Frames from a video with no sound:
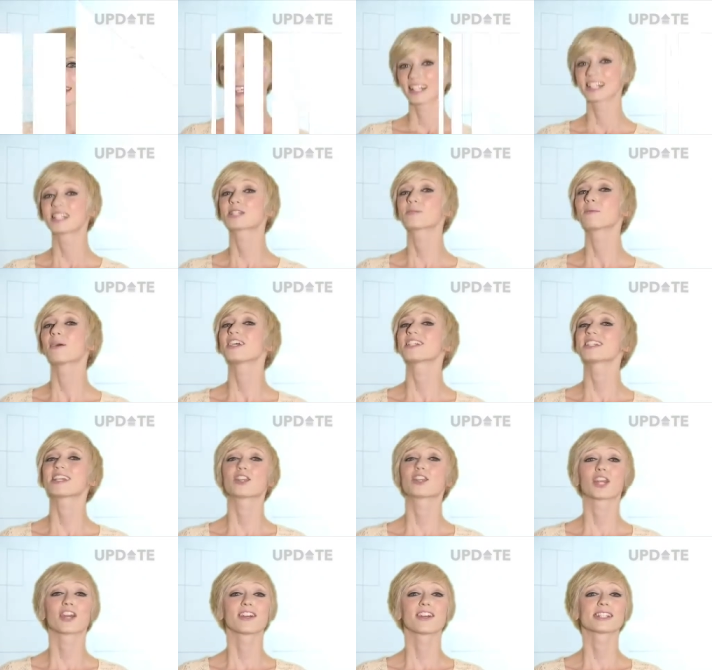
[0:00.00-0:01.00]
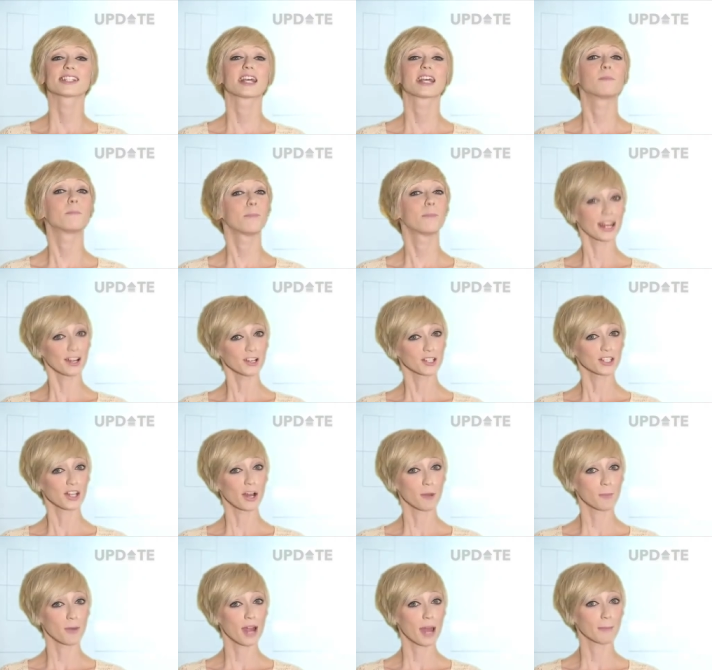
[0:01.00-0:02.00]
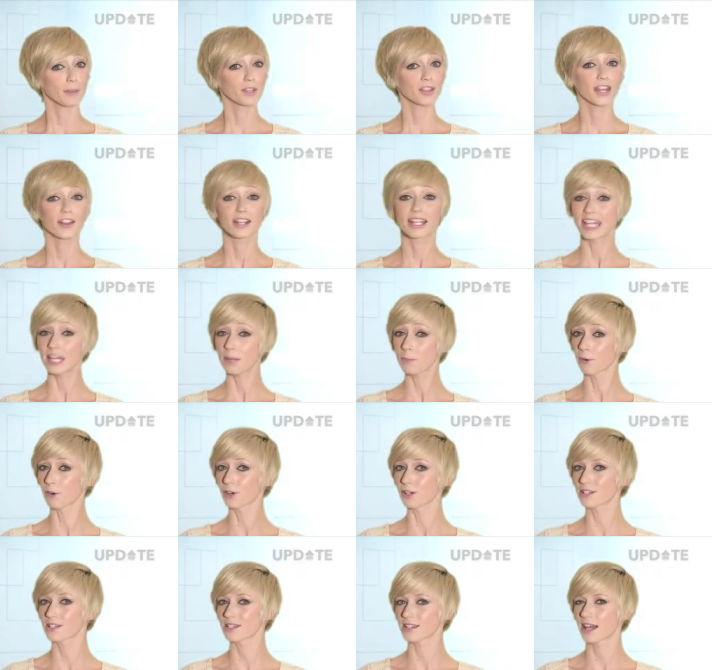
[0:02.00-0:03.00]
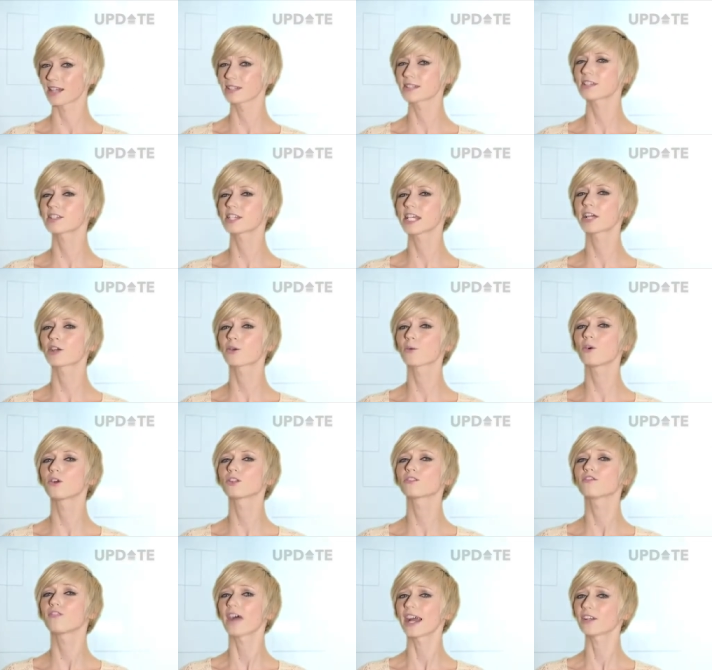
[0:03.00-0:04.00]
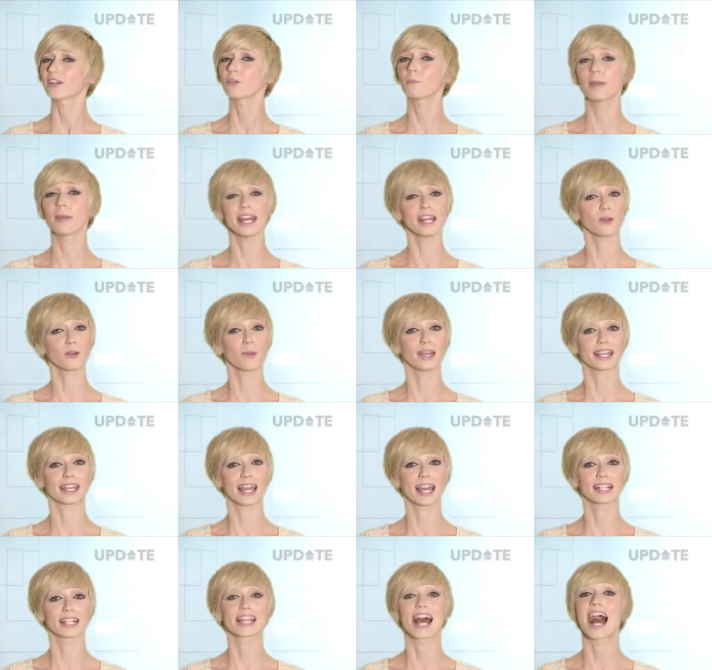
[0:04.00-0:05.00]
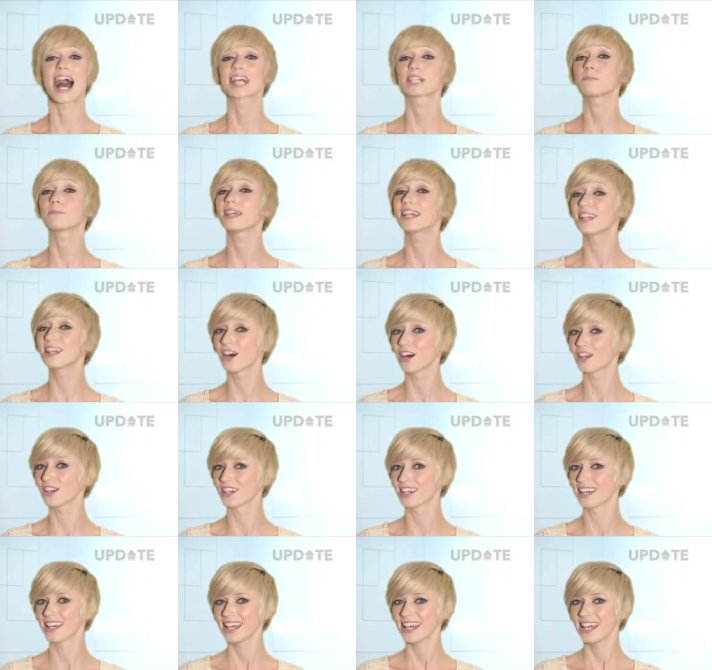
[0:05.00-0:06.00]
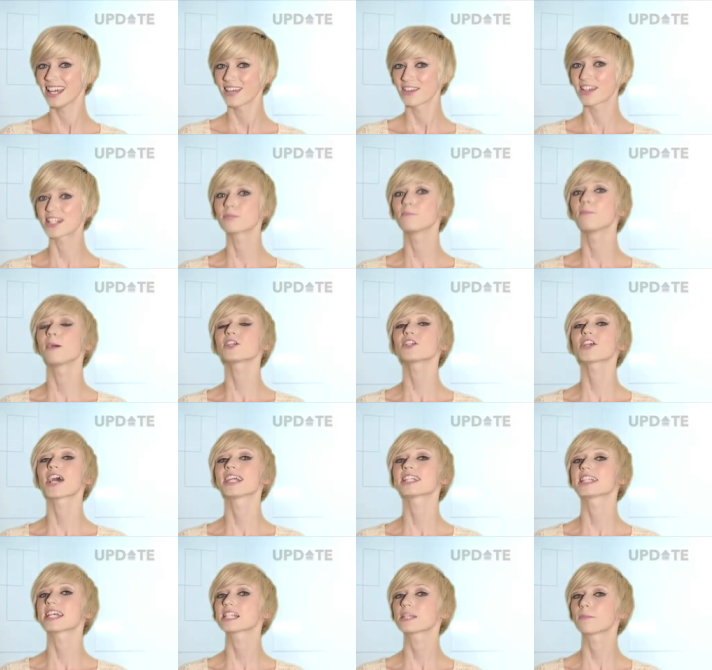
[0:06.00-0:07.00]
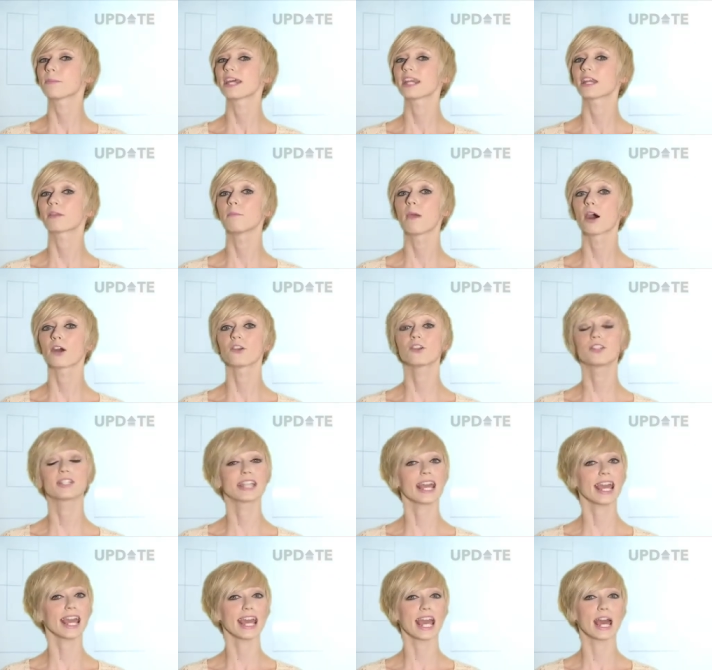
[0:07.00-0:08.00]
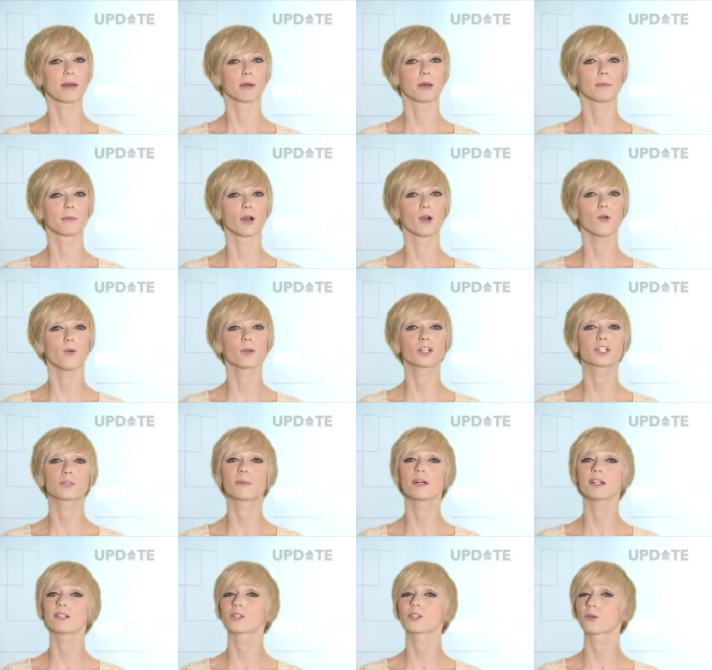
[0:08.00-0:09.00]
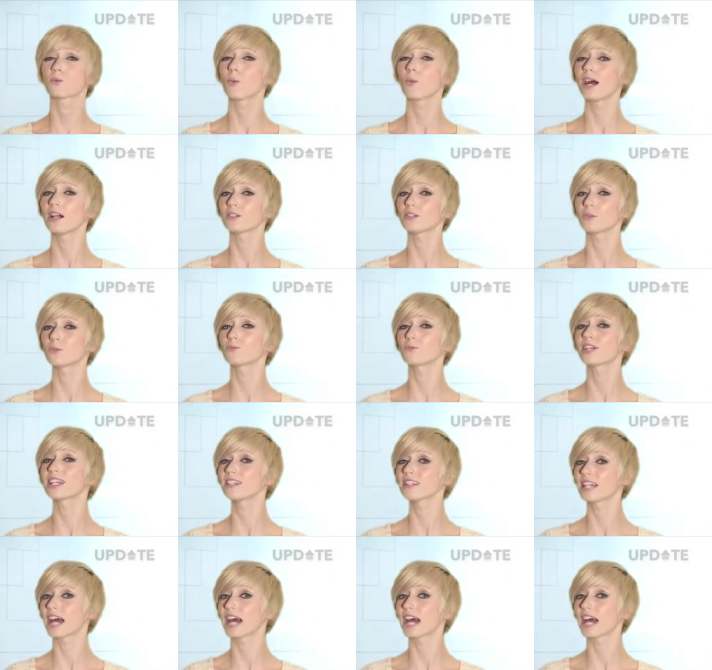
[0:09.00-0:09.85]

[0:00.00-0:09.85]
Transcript: Conspiracy theorists had better start prepping their keyboards as the Secret World final beta weekend has begun. This much anticipated modern day MMO, which builds on well known real